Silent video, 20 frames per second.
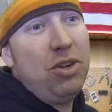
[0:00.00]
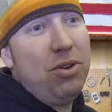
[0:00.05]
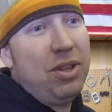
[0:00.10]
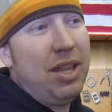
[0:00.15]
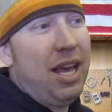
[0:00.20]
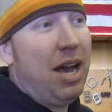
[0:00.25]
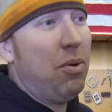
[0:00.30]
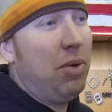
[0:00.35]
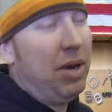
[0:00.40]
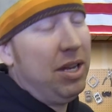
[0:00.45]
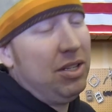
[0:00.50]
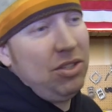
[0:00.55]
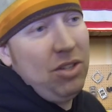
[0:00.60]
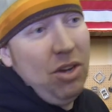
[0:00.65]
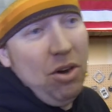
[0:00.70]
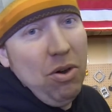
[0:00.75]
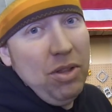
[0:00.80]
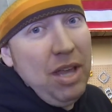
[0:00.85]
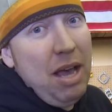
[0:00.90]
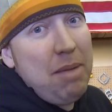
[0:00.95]
that way.
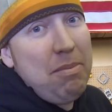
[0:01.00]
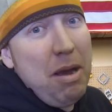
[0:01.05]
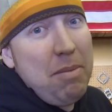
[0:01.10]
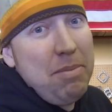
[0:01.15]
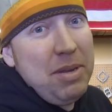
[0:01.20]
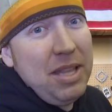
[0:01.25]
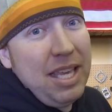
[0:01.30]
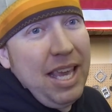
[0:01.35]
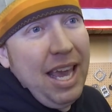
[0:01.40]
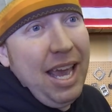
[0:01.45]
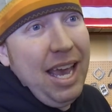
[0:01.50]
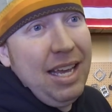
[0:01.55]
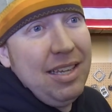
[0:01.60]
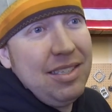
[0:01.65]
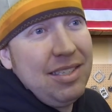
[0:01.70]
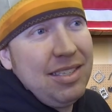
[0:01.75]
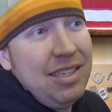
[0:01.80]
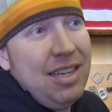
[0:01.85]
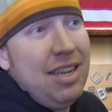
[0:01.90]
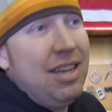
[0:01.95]
So that might be the
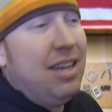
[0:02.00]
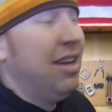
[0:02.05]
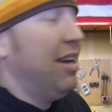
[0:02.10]
case.